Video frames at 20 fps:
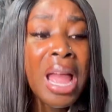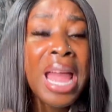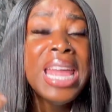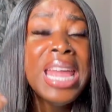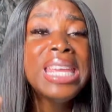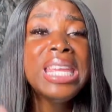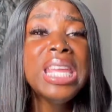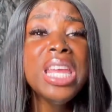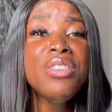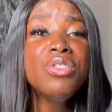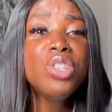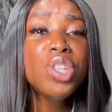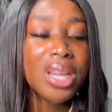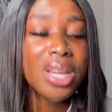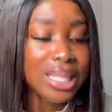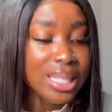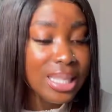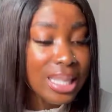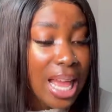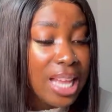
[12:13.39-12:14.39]
It gives you
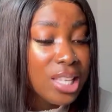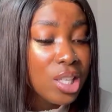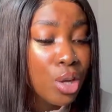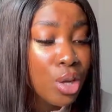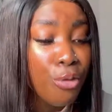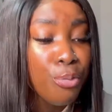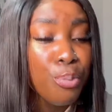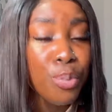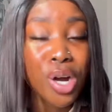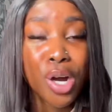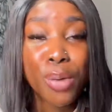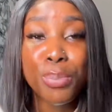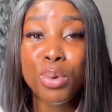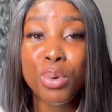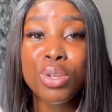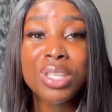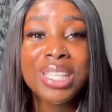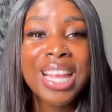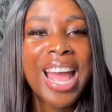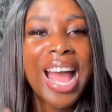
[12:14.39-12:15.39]
a sense of
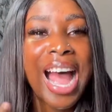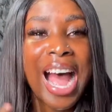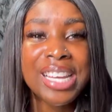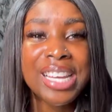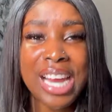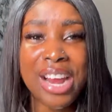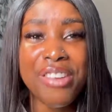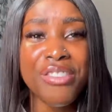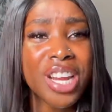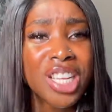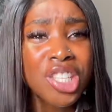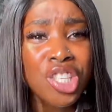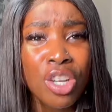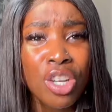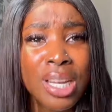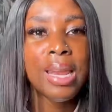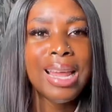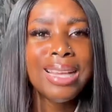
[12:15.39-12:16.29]
purpose and direction.